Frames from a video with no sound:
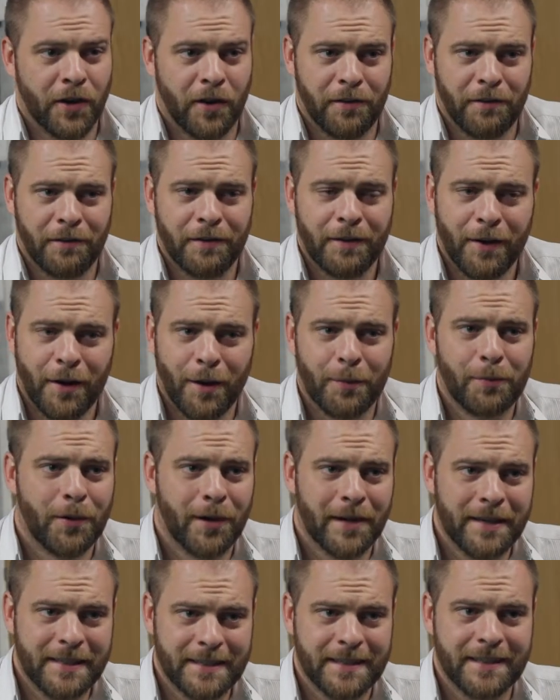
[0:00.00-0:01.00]
on,
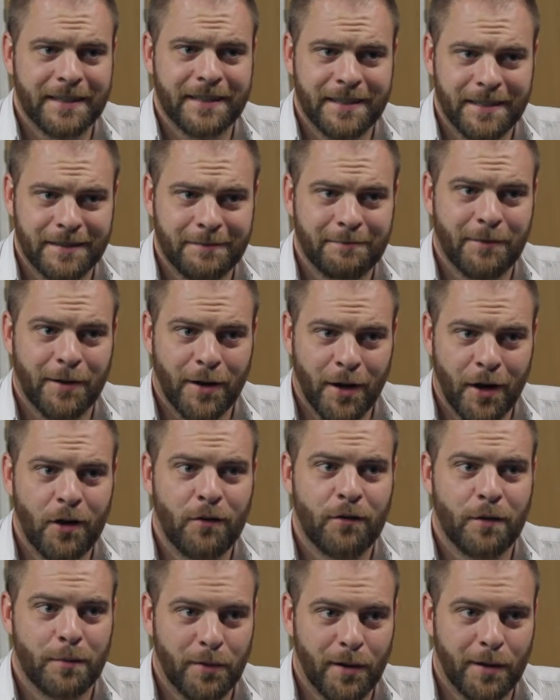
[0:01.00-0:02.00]
operators
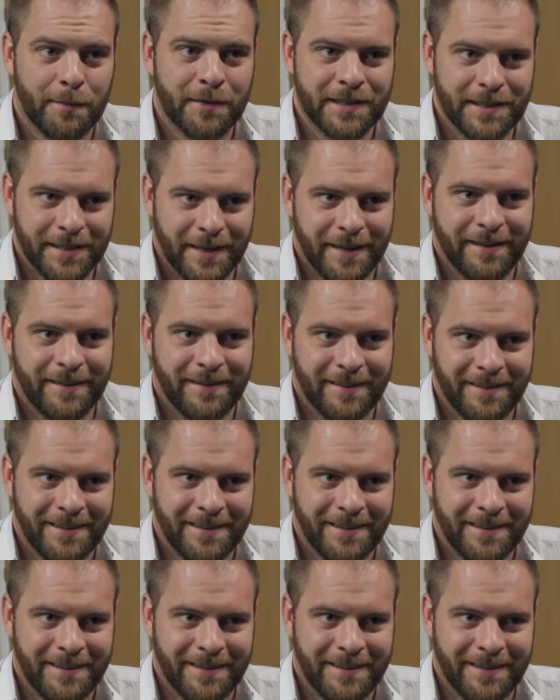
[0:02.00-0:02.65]
over promising.